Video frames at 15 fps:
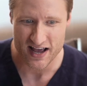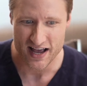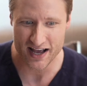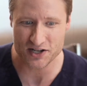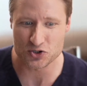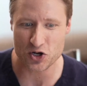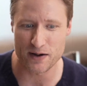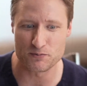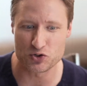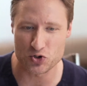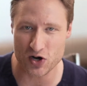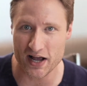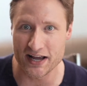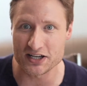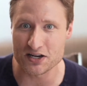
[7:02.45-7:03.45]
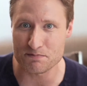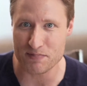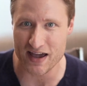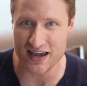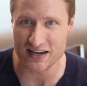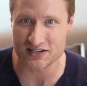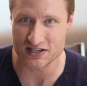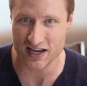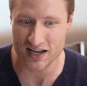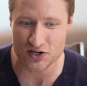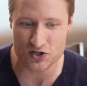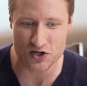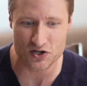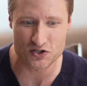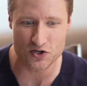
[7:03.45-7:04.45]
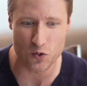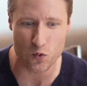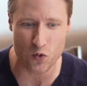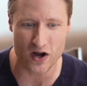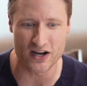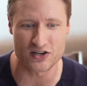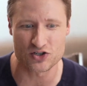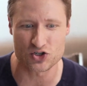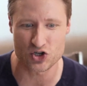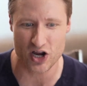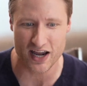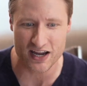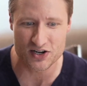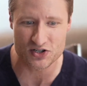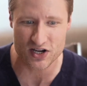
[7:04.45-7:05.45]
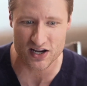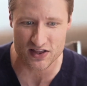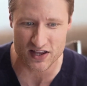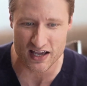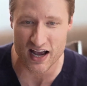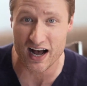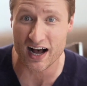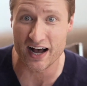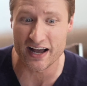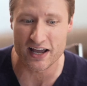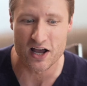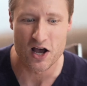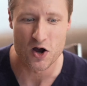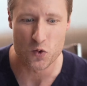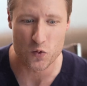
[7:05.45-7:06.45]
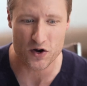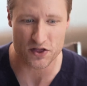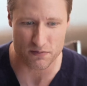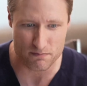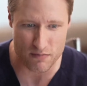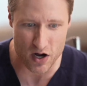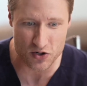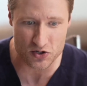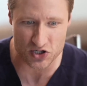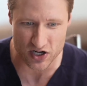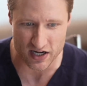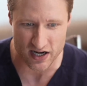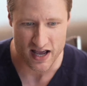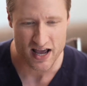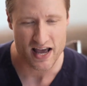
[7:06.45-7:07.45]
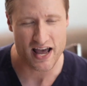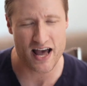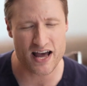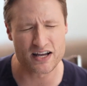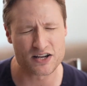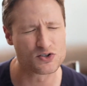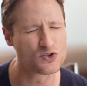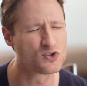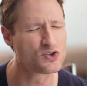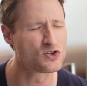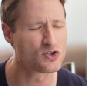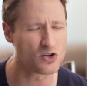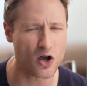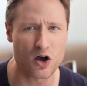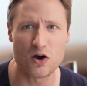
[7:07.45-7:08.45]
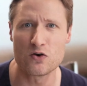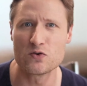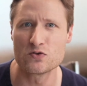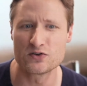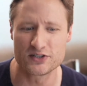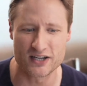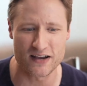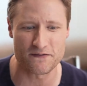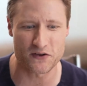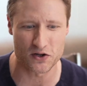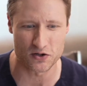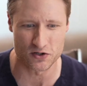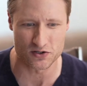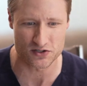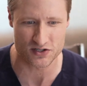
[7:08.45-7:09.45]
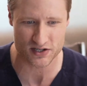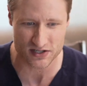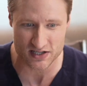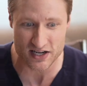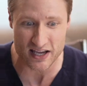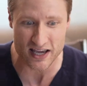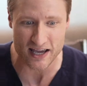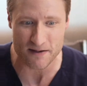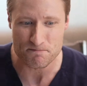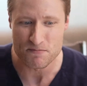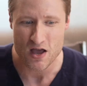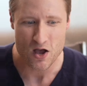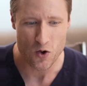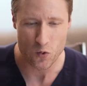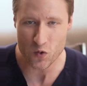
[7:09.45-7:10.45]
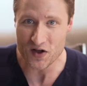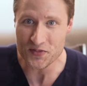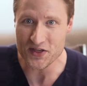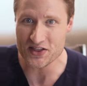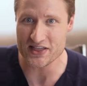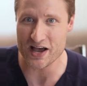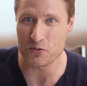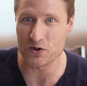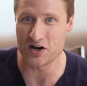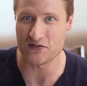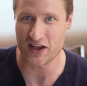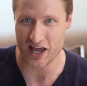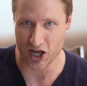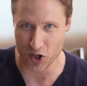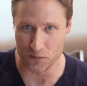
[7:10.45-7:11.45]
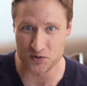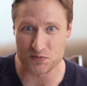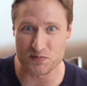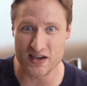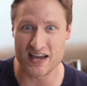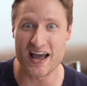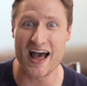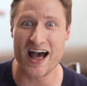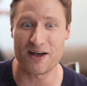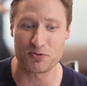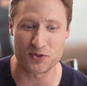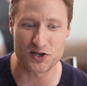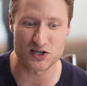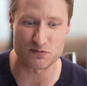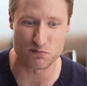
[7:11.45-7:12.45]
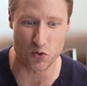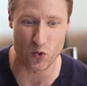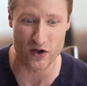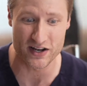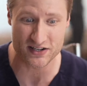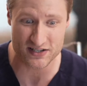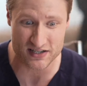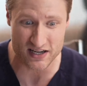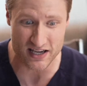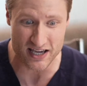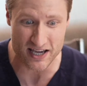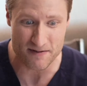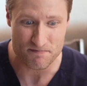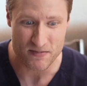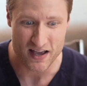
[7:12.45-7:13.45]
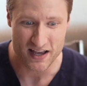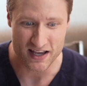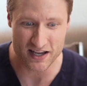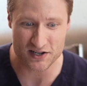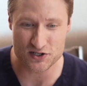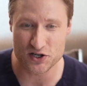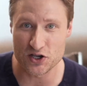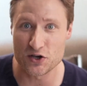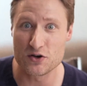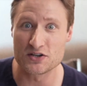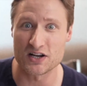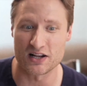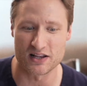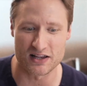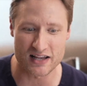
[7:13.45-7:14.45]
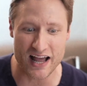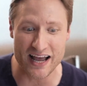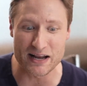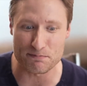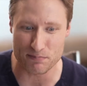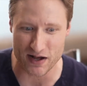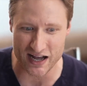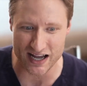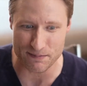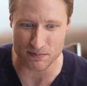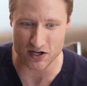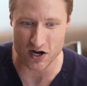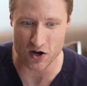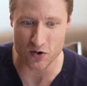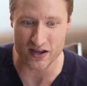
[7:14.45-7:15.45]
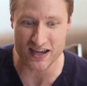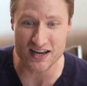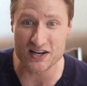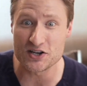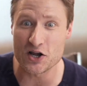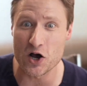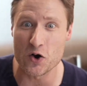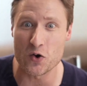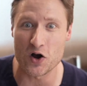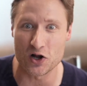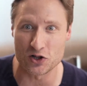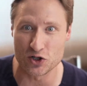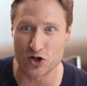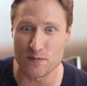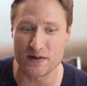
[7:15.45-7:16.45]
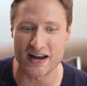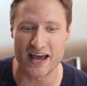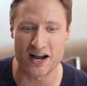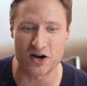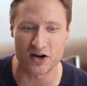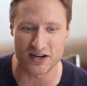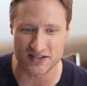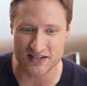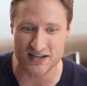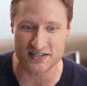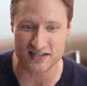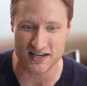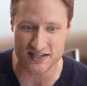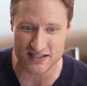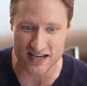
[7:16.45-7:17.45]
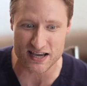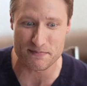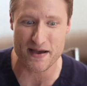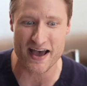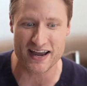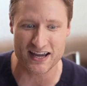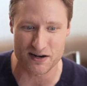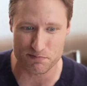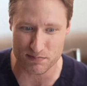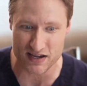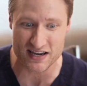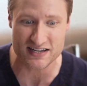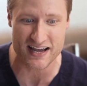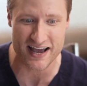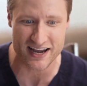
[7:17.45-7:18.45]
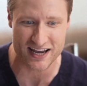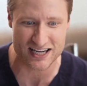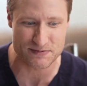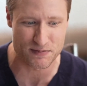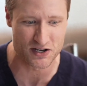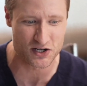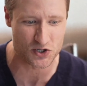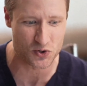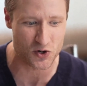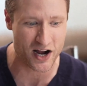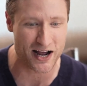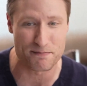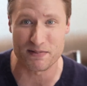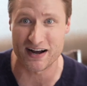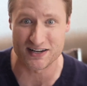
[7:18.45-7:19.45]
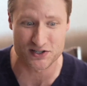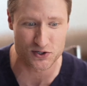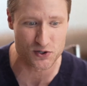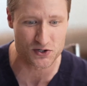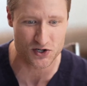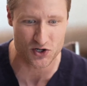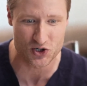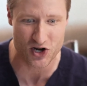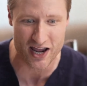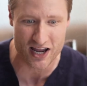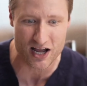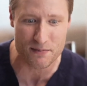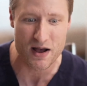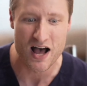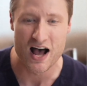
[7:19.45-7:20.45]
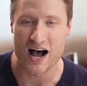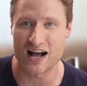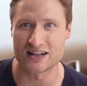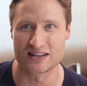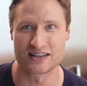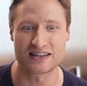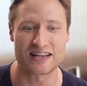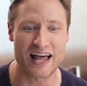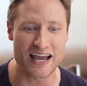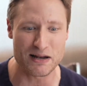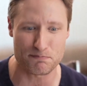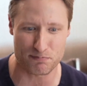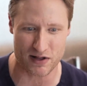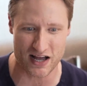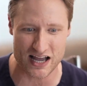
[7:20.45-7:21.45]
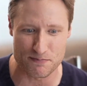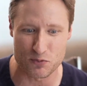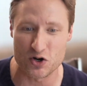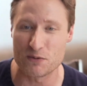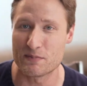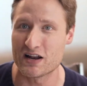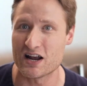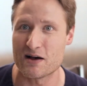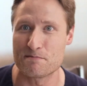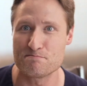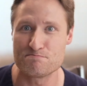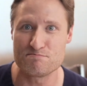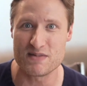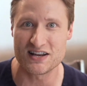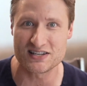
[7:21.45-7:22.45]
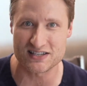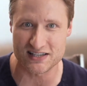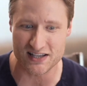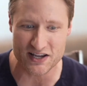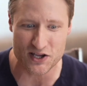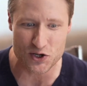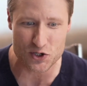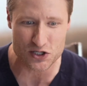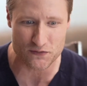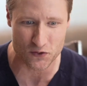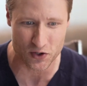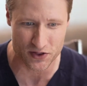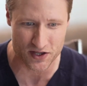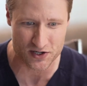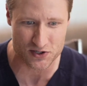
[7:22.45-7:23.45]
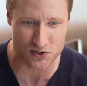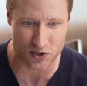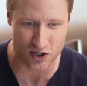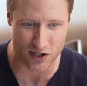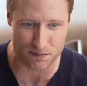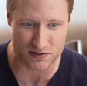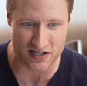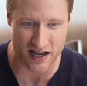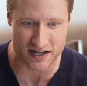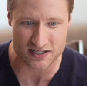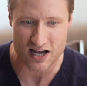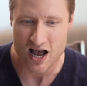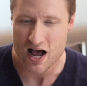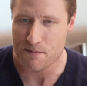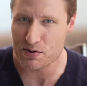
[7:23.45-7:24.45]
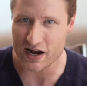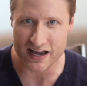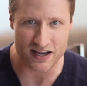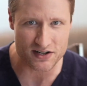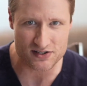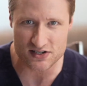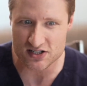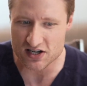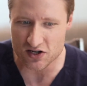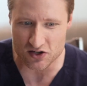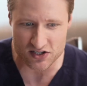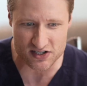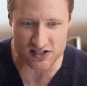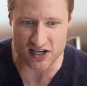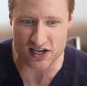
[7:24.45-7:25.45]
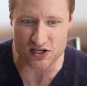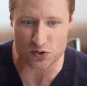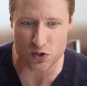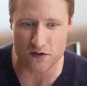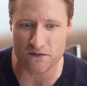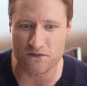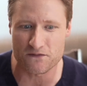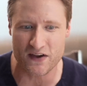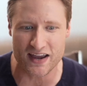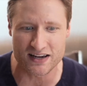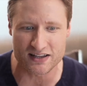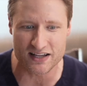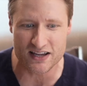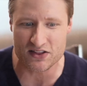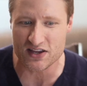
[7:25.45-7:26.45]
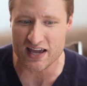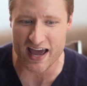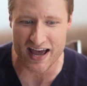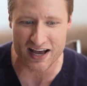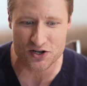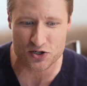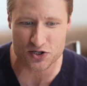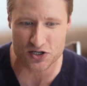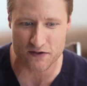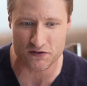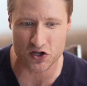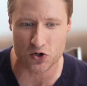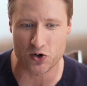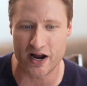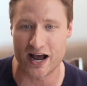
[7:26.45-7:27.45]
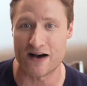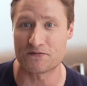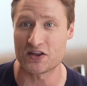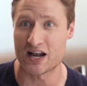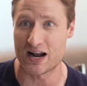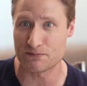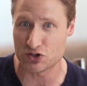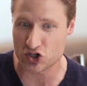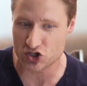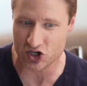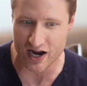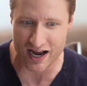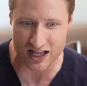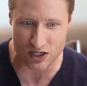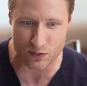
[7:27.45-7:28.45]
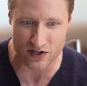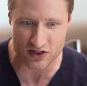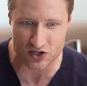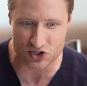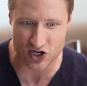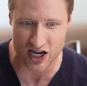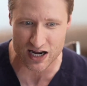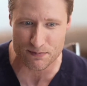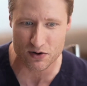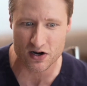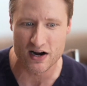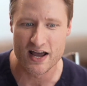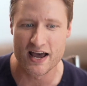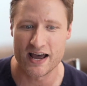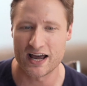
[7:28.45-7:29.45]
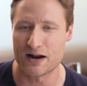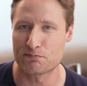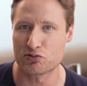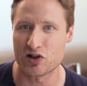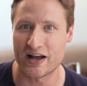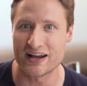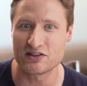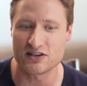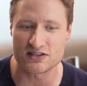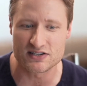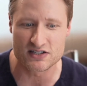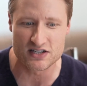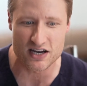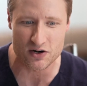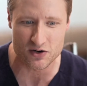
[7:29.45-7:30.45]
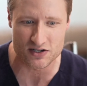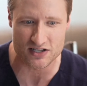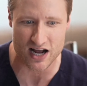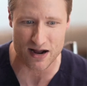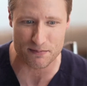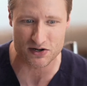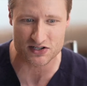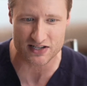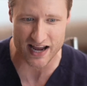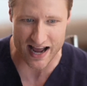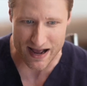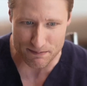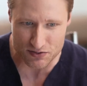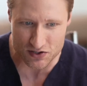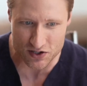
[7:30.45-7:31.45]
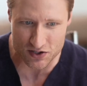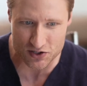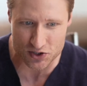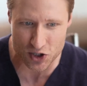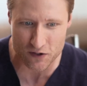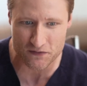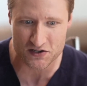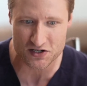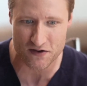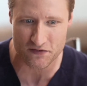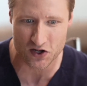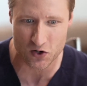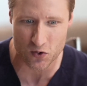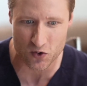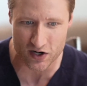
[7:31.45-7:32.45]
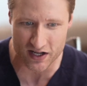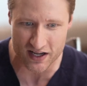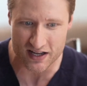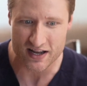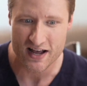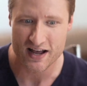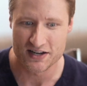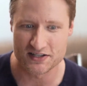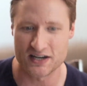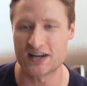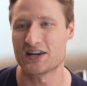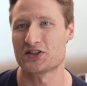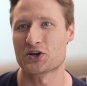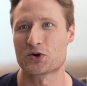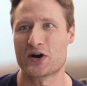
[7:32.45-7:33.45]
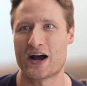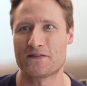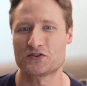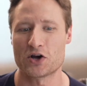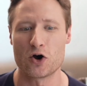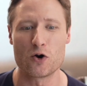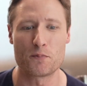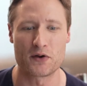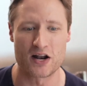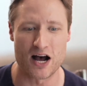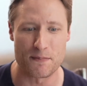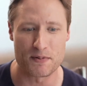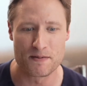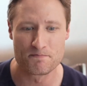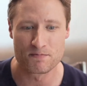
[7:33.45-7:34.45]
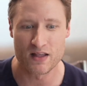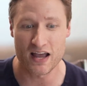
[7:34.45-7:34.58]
And so I'm trying to pay attention to what is changing in the eye with motion. And it's so difficult to see. One thing that would have helped me at this point see is to use a light pipe. You know, endo illuminator assisted DMEK and PDEC has been described by Susan Jacob. A light pipe would have been immensely useful in this circumstance, but I can still see sort of faintly the edges of the graft, and I'm shallowing the chamber and applying these Dirazomer taps to the surface of the cornea to get the graft to open up.